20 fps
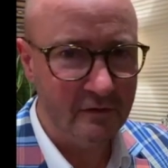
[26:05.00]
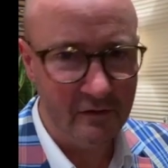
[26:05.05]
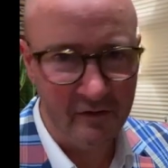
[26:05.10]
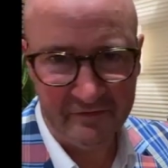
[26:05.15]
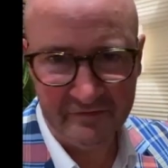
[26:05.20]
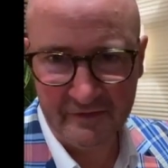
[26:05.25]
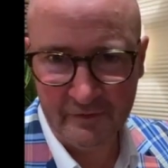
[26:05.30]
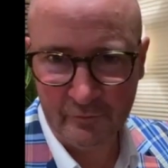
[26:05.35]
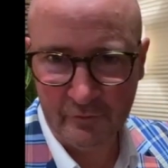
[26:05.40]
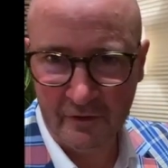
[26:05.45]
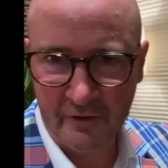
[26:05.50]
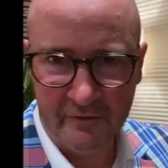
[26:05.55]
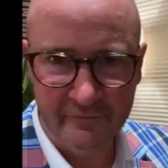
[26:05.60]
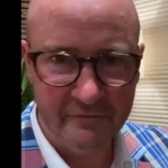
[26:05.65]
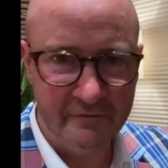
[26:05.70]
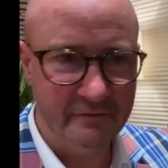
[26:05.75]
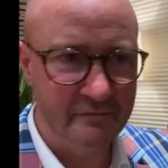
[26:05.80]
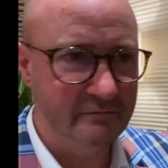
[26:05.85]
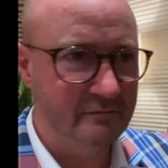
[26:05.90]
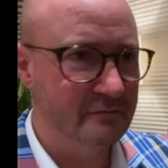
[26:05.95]
closely
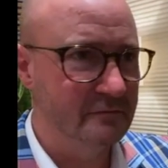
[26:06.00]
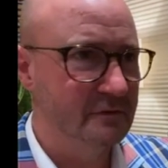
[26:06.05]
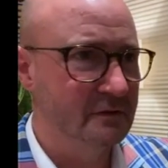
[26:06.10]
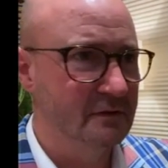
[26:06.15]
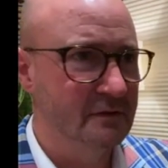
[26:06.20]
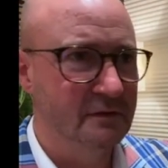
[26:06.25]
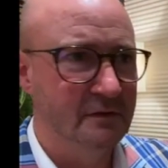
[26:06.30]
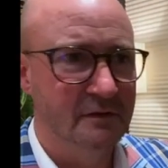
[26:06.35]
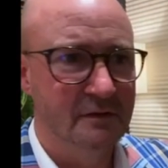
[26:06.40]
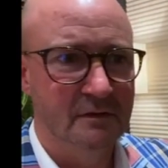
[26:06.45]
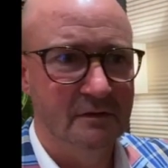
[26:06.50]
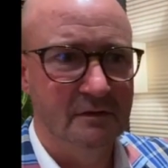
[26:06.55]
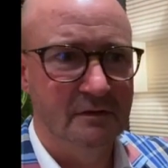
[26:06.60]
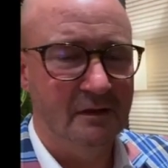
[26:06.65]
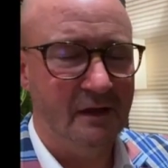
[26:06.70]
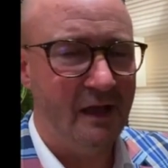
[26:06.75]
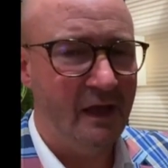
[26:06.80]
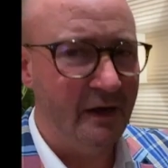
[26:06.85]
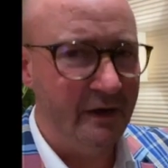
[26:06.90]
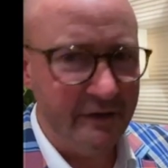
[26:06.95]
woven,
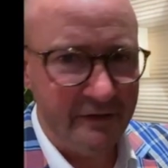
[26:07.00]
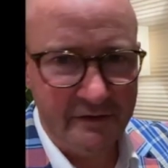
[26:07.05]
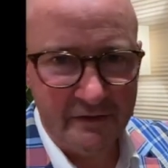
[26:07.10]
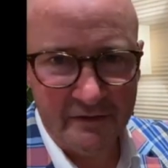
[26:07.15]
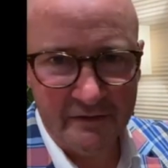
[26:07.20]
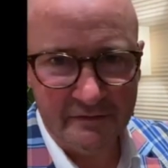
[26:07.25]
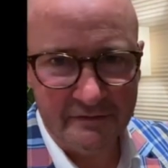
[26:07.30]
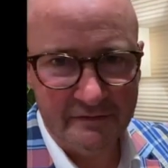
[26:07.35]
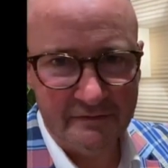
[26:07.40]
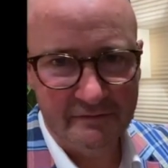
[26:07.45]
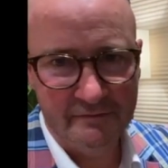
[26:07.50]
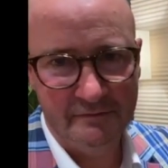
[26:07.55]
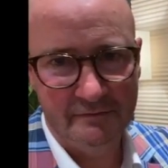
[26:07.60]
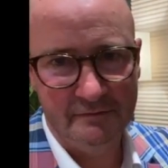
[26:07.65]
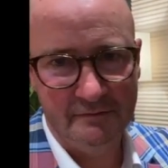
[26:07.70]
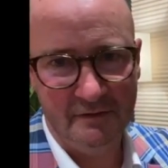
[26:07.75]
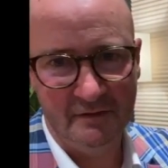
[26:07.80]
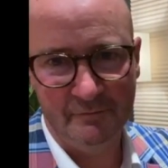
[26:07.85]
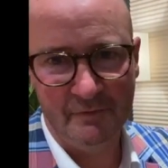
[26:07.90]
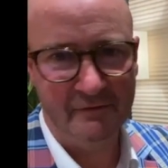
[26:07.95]
elegant.
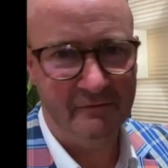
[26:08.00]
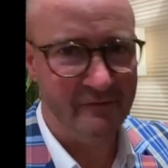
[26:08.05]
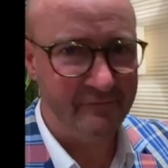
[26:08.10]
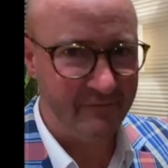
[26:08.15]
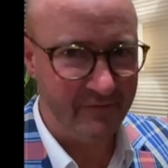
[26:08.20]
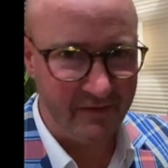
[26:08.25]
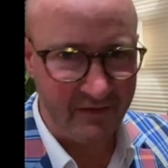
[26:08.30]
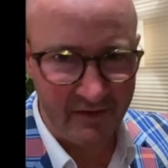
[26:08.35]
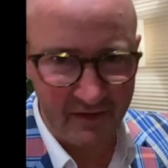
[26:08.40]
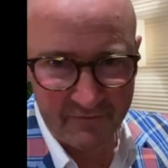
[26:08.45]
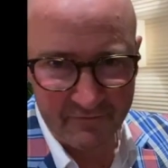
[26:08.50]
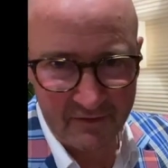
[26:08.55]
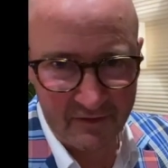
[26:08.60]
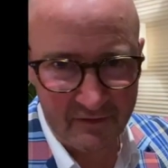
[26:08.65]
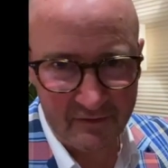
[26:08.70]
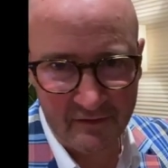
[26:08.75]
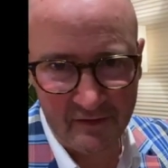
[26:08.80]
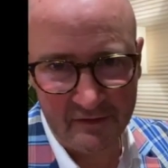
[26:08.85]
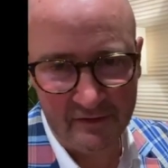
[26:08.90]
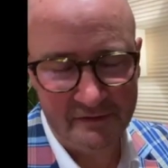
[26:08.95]
It's been around
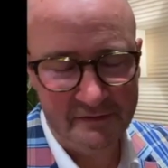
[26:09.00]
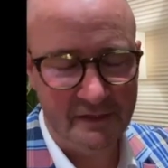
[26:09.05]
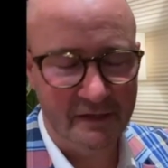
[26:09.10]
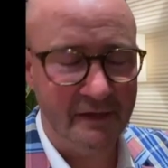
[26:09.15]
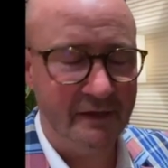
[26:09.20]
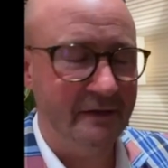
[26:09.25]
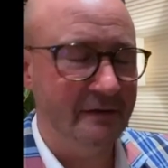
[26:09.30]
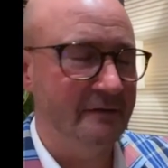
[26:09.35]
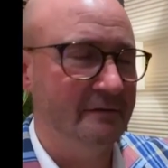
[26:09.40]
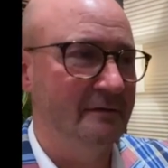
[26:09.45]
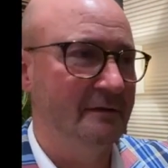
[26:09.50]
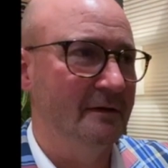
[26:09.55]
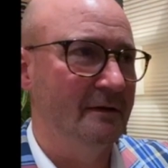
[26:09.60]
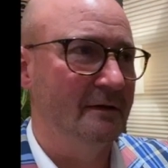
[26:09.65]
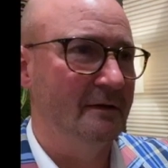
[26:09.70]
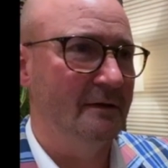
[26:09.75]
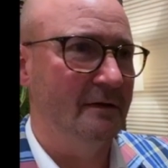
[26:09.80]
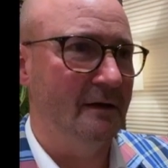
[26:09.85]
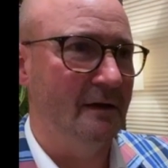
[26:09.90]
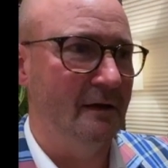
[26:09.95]
forever and a day.
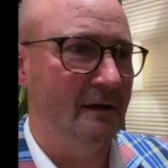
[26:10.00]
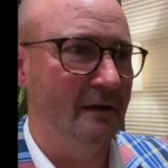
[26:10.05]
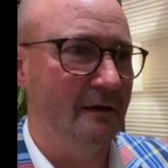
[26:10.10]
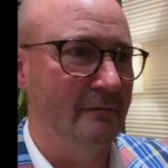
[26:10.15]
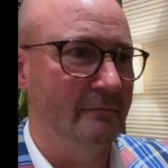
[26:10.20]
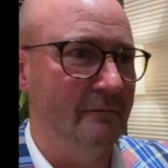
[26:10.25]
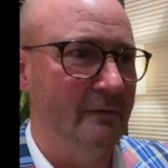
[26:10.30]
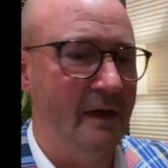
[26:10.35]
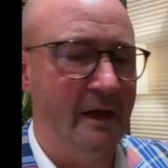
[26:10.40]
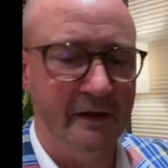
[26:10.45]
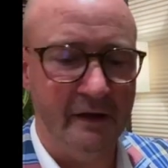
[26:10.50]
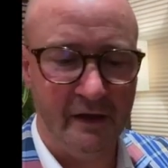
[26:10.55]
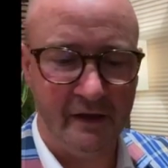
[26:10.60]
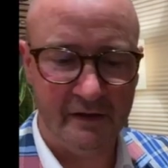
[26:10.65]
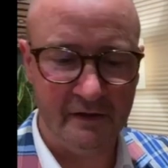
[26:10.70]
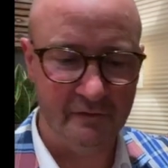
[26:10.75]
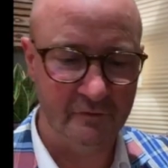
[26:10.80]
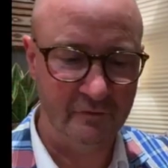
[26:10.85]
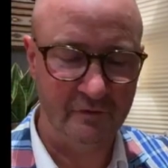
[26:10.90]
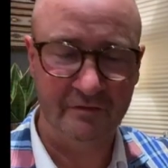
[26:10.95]
Um, and I
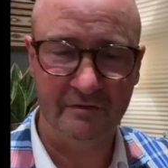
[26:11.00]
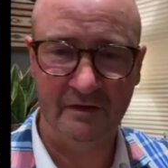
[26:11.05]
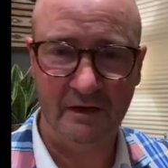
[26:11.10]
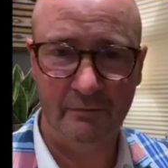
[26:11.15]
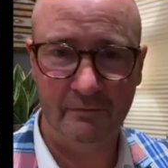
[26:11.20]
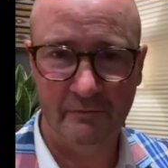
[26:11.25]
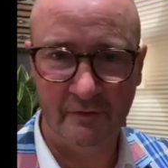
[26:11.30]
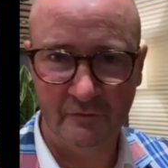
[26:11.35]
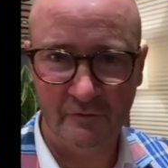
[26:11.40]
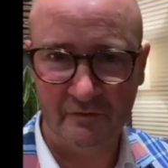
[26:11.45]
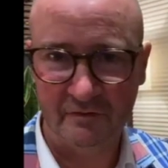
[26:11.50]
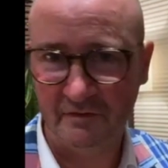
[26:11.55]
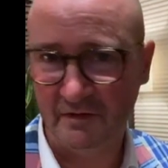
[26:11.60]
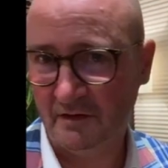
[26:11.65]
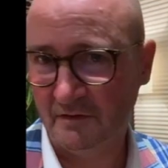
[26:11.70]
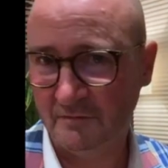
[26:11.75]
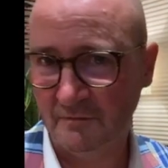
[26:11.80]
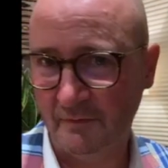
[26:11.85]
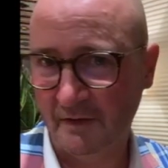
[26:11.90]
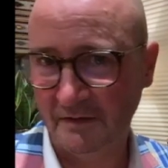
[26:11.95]
can dress it up and dress it
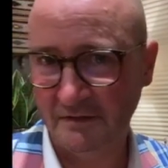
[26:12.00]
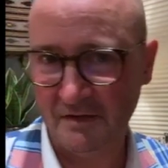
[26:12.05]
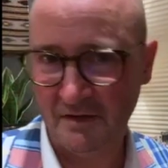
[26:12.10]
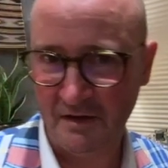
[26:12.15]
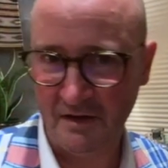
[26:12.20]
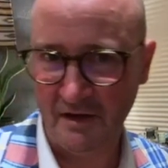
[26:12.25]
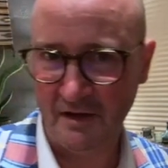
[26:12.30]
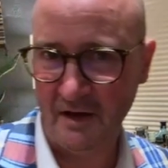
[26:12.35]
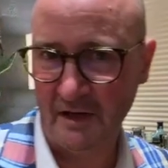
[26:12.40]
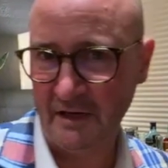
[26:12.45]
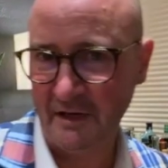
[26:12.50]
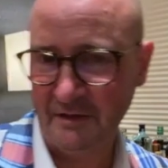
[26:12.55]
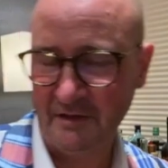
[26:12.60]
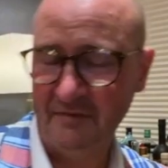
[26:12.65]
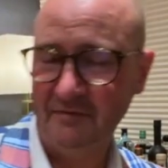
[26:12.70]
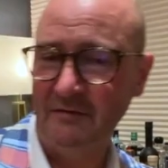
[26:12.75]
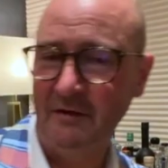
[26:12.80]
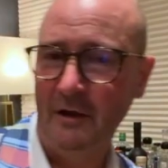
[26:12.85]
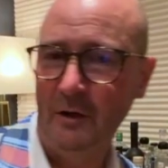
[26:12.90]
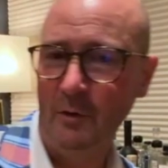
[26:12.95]
down to a martini, and I
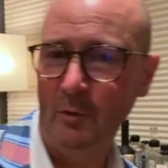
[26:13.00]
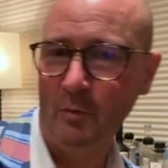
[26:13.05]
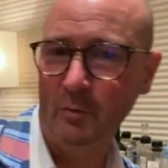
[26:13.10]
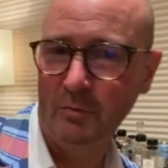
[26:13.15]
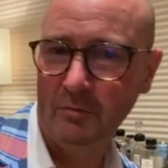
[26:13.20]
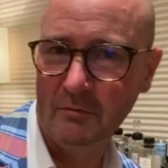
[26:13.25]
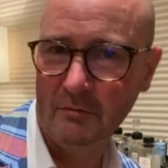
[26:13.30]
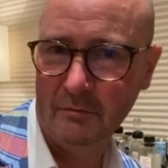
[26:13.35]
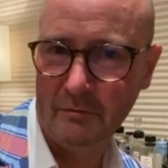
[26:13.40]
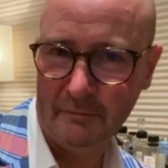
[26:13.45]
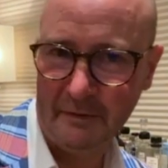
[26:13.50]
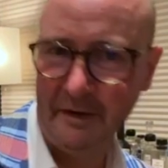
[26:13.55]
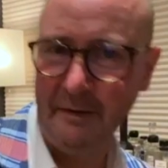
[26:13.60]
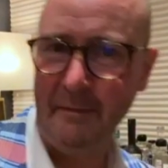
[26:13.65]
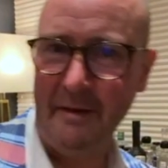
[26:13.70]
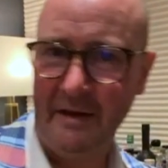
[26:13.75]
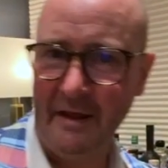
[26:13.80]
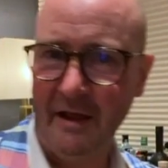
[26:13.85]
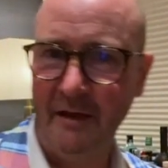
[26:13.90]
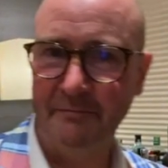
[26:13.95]
just know no
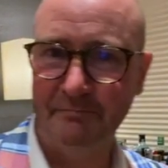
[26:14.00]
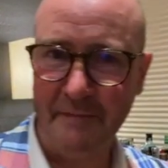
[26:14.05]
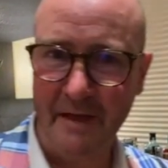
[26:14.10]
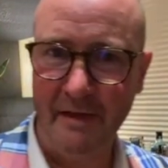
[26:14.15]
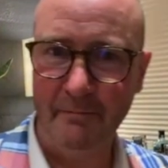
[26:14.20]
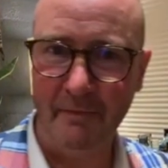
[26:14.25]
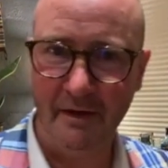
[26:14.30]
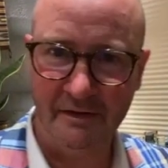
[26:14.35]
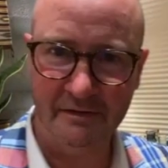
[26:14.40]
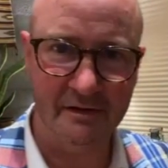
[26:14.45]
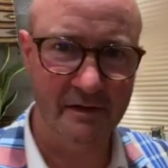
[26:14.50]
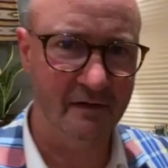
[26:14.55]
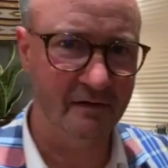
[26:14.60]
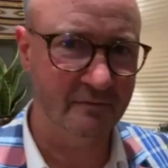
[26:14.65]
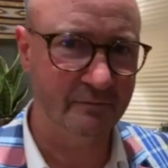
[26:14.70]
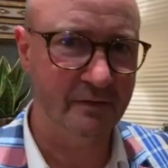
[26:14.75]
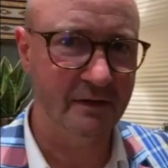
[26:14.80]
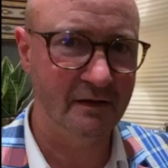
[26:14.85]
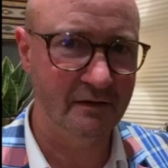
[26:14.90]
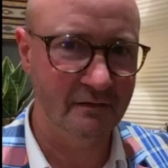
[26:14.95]
matter how bad my day
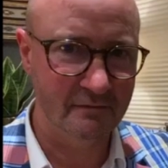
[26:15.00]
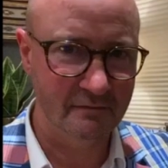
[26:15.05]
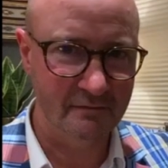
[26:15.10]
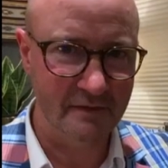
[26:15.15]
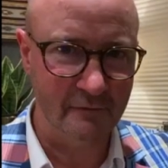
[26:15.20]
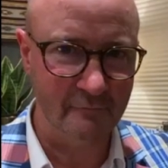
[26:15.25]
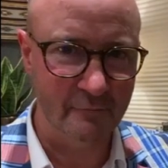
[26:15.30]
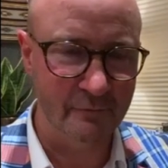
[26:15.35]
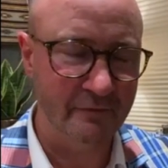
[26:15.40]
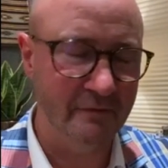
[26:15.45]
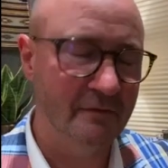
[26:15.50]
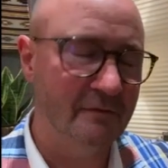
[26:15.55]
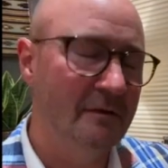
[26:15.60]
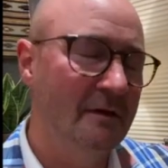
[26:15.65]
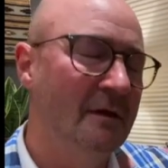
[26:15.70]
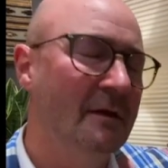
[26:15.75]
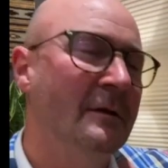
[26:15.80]
has been, that will be it.